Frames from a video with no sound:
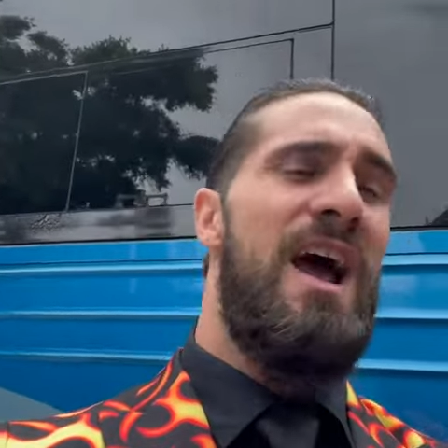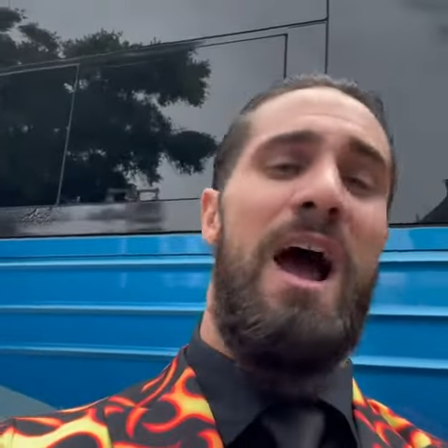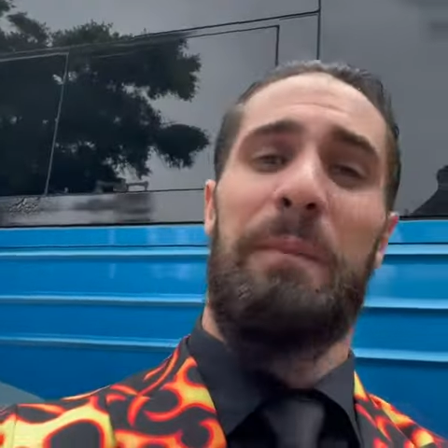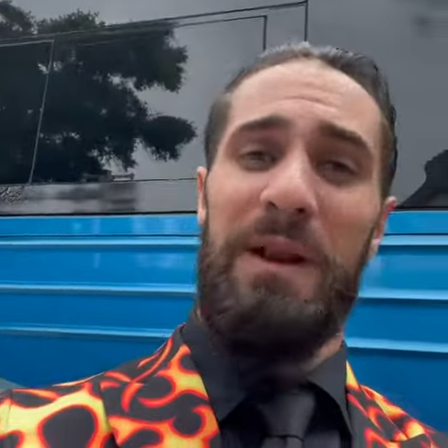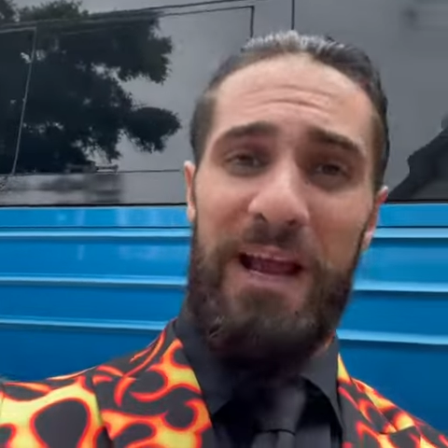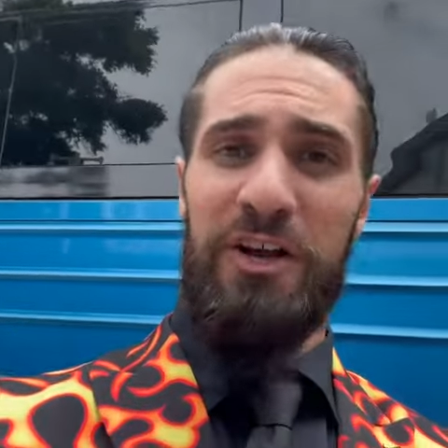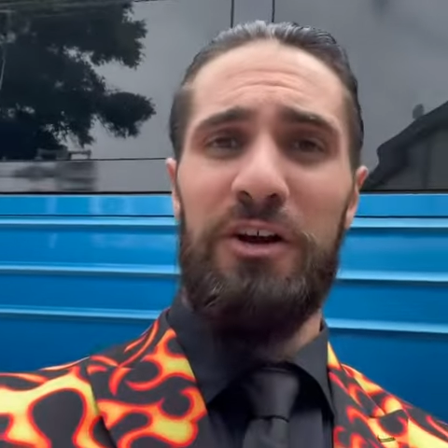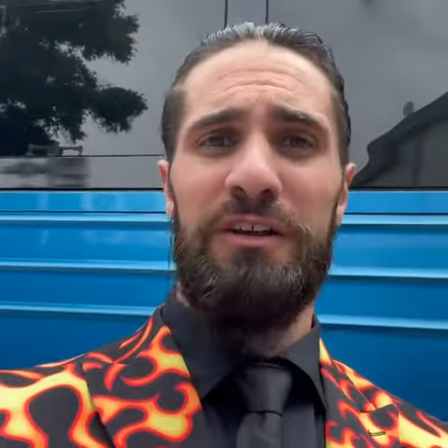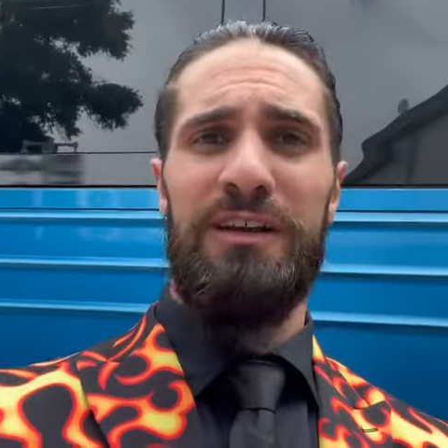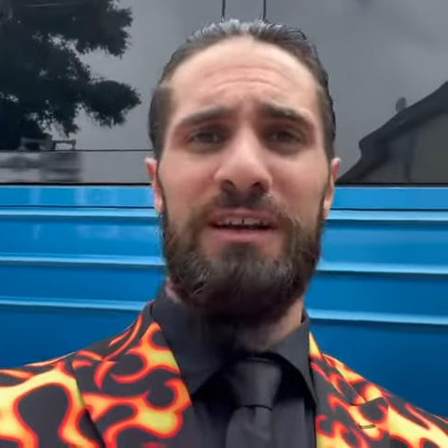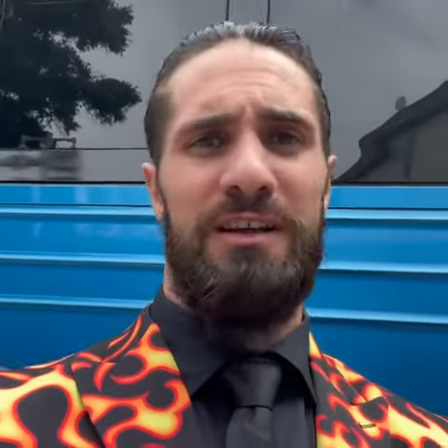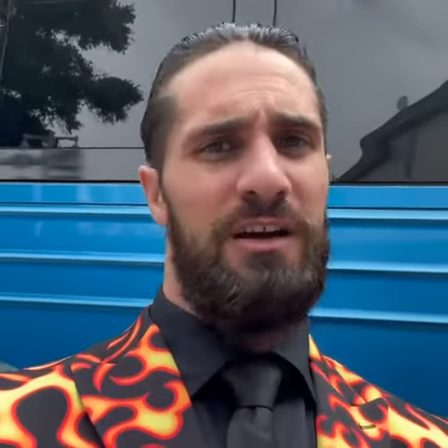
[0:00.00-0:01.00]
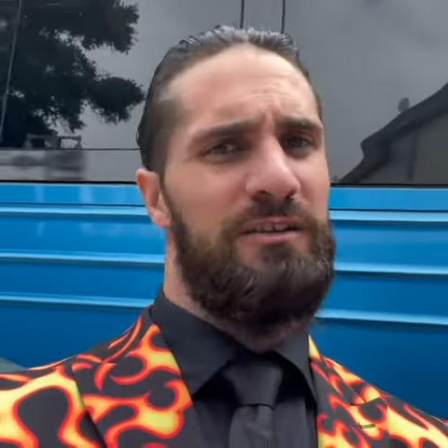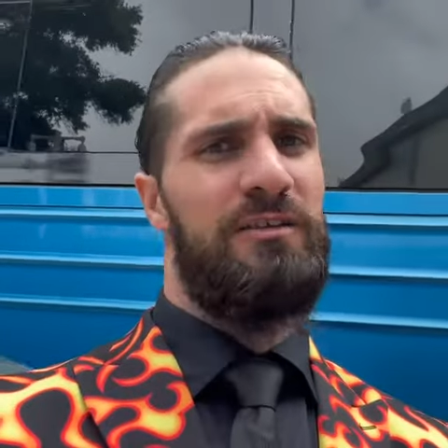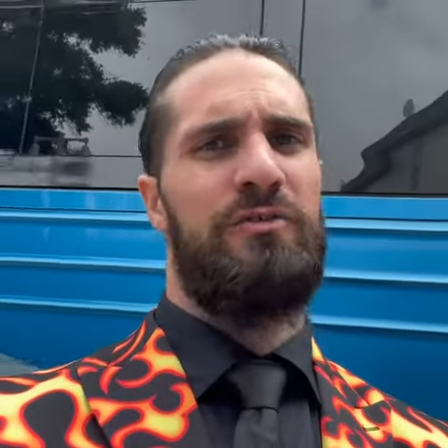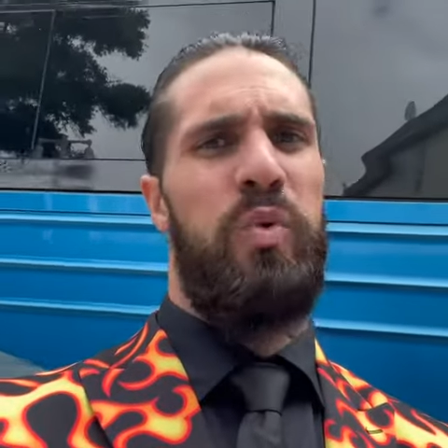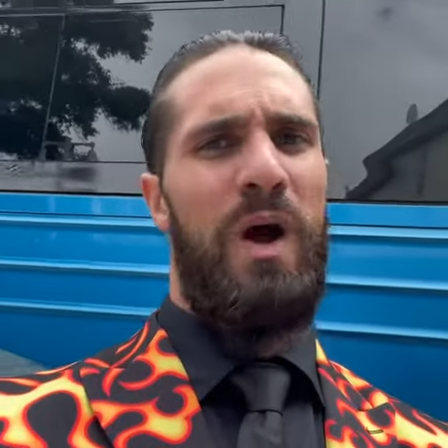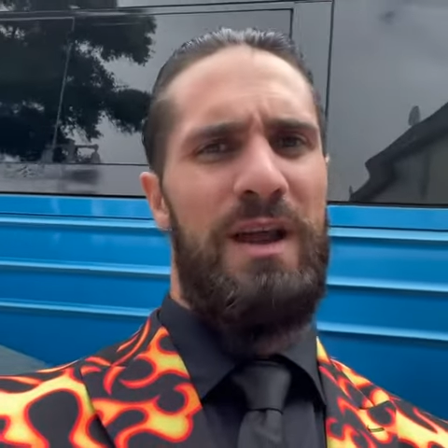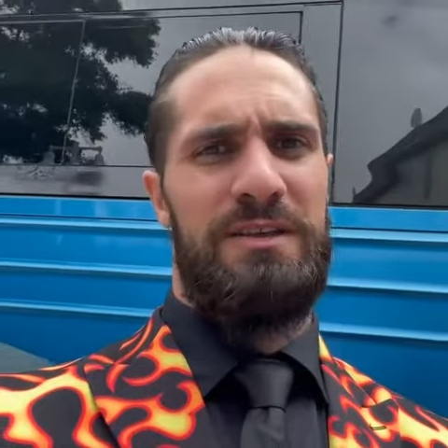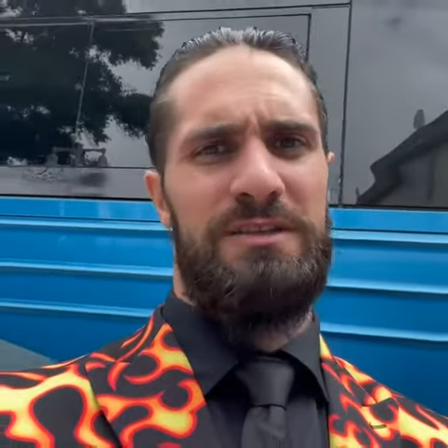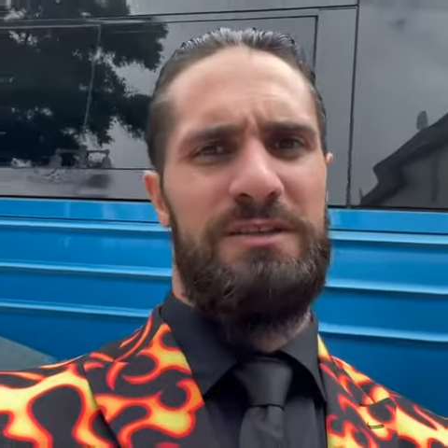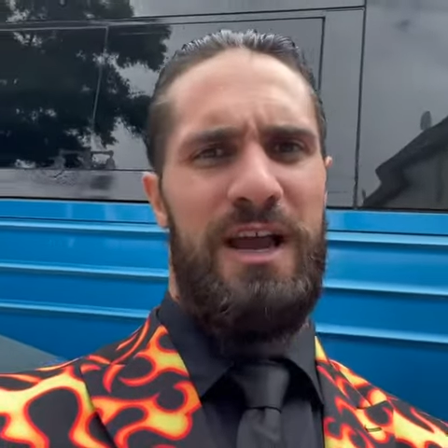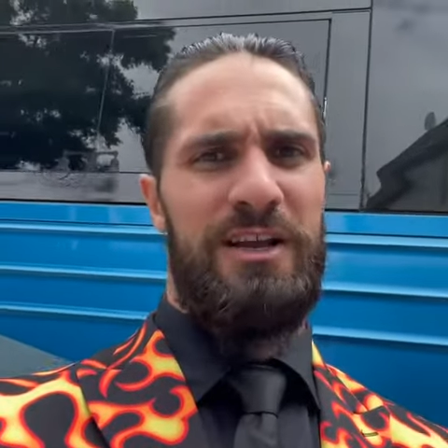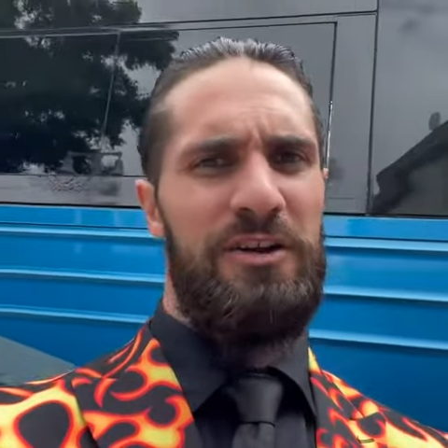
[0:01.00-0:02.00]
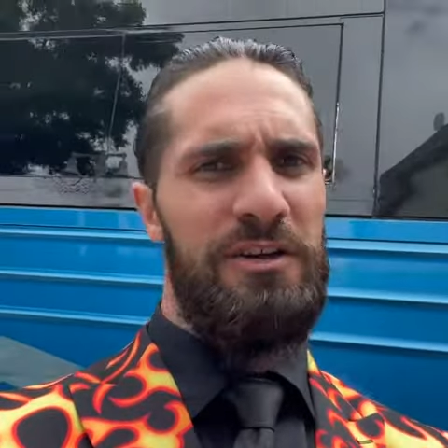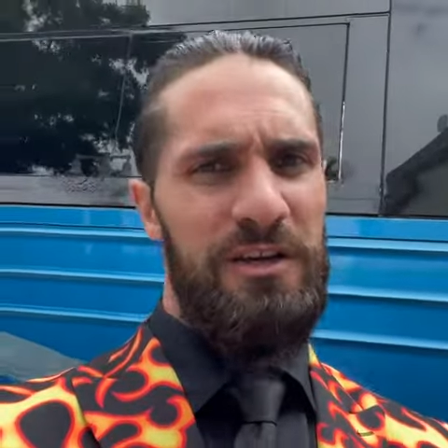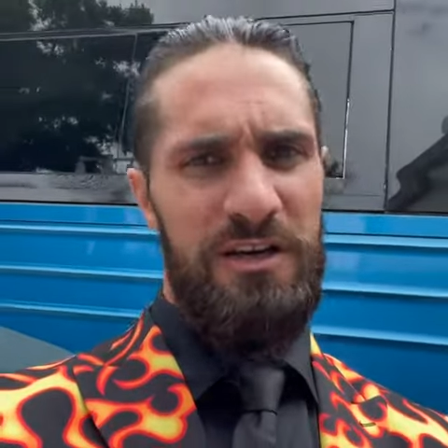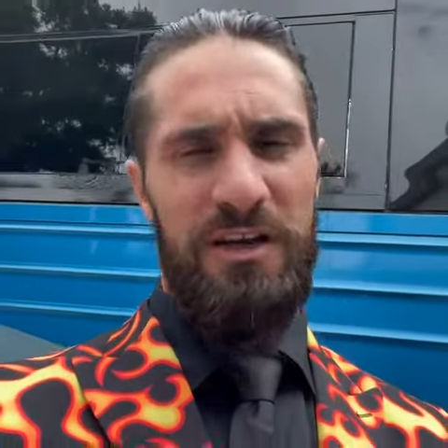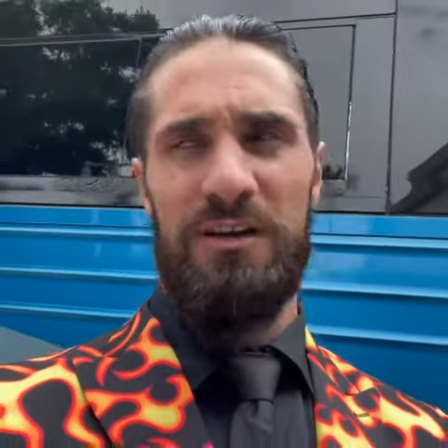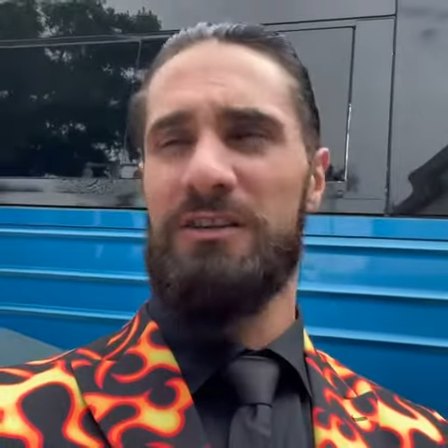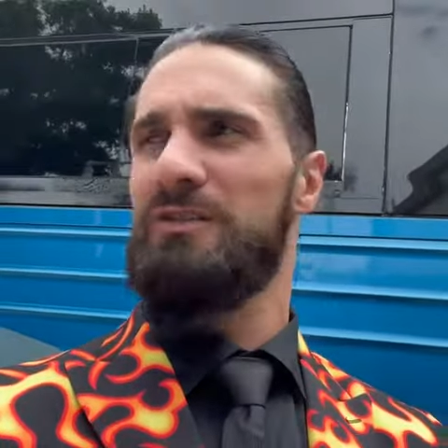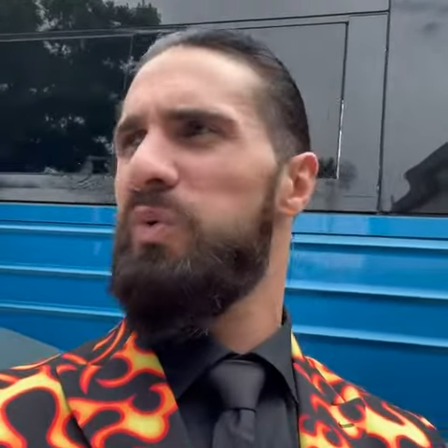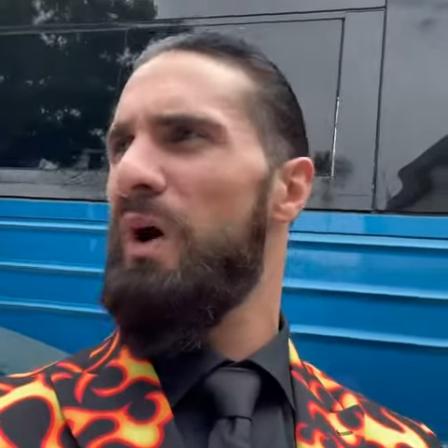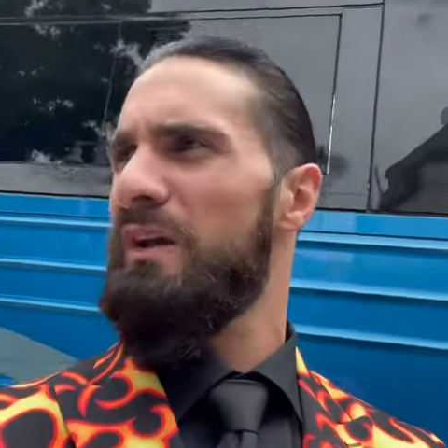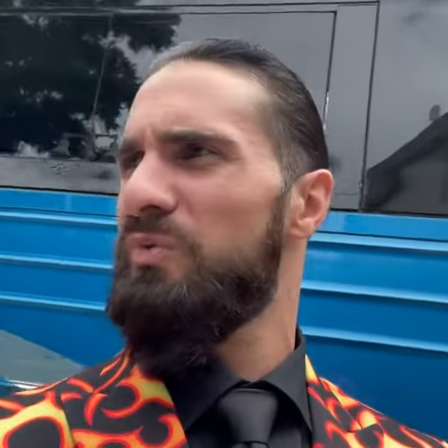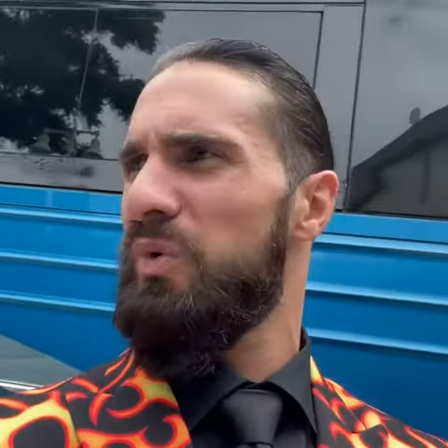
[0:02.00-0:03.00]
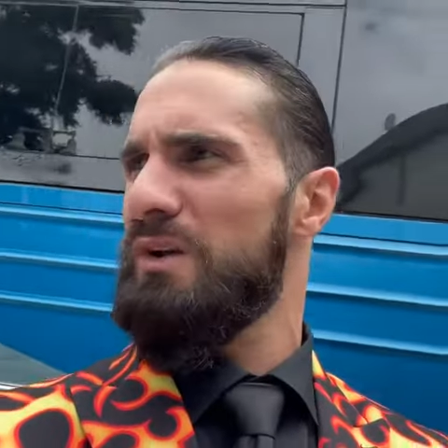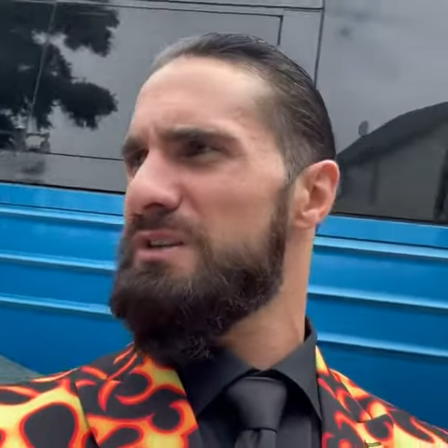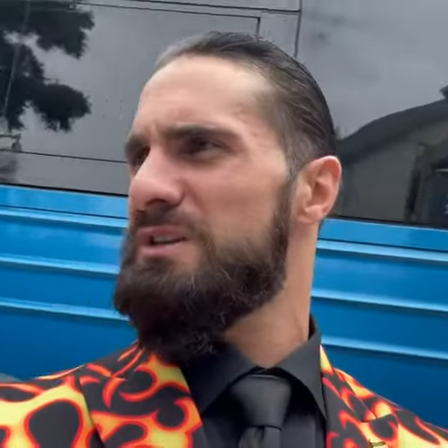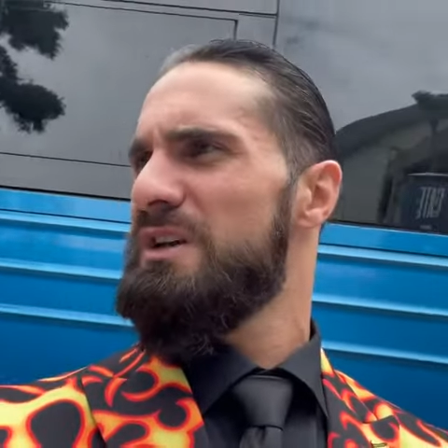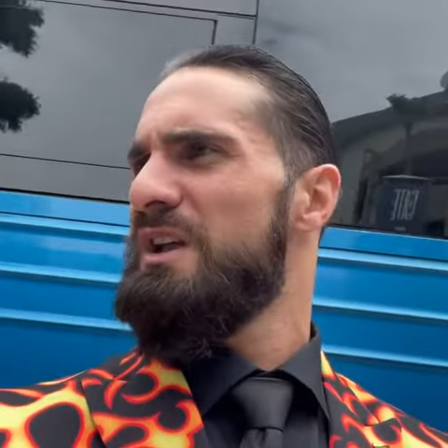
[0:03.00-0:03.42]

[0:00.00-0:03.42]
I mean, I could get inducted twice, once